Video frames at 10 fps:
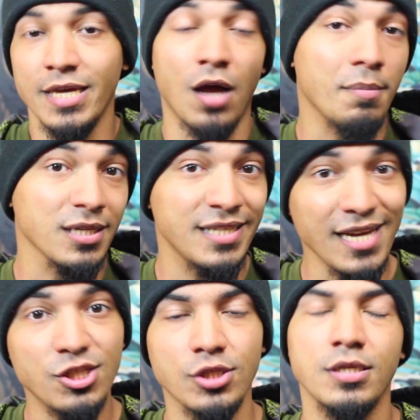an
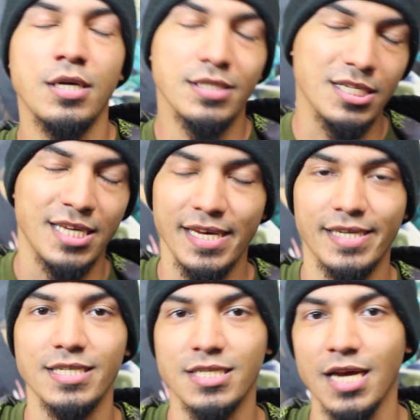obligation to take
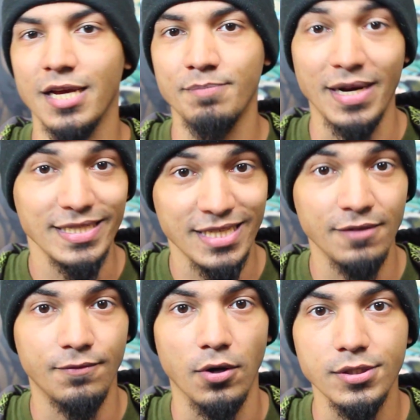his side by
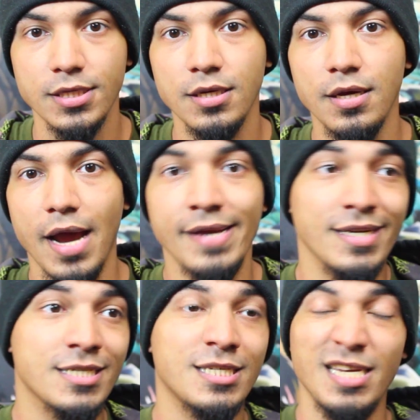default and
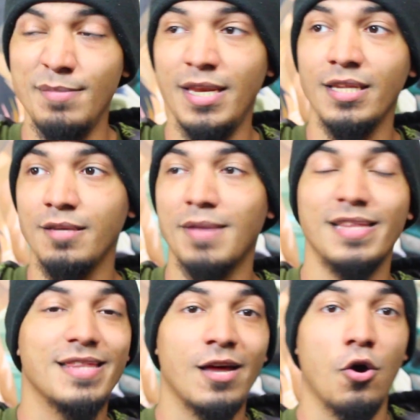this immediately
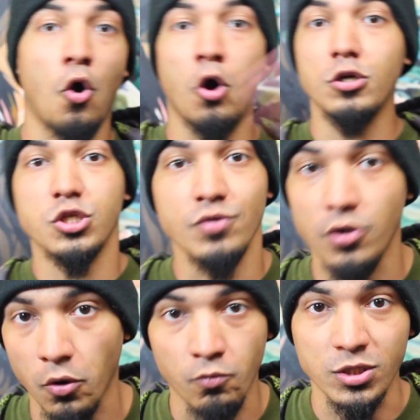meant that all street
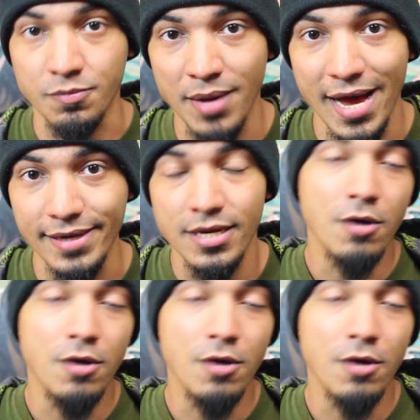art was bad.